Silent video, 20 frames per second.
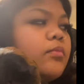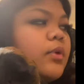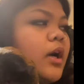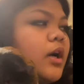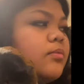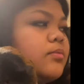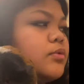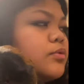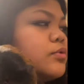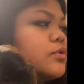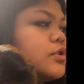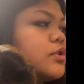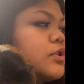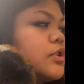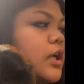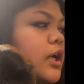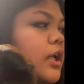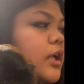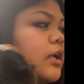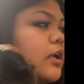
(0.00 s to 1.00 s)
Pabu,
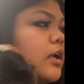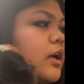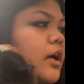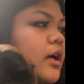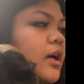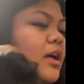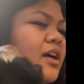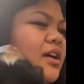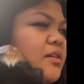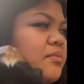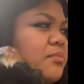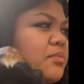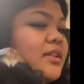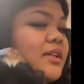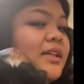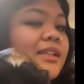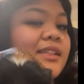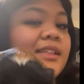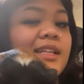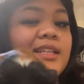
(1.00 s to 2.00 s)
shut up.
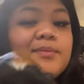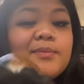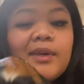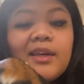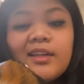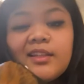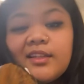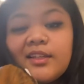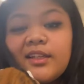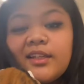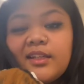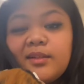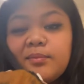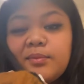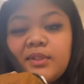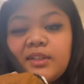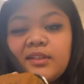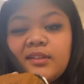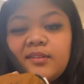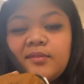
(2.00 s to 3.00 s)
That's my other guinea
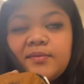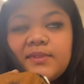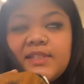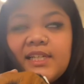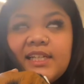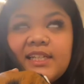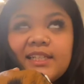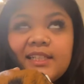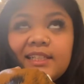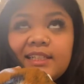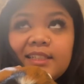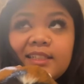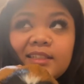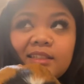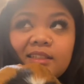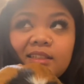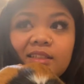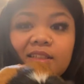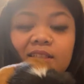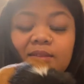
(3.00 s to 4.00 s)
pig. Technically,
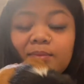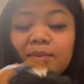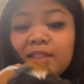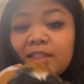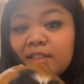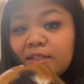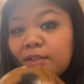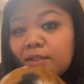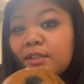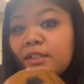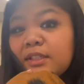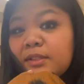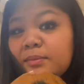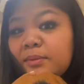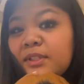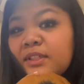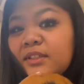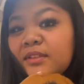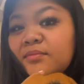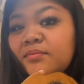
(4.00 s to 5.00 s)
it's my sister's guinea
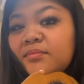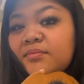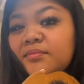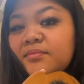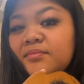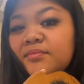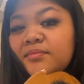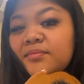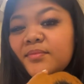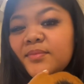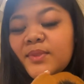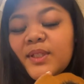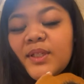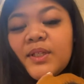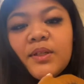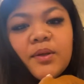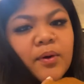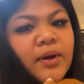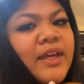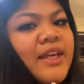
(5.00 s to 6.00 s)
pig. It's
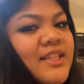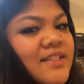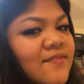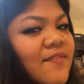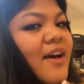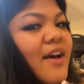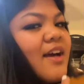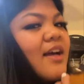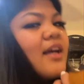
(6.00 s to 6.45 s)
annoying as fuck.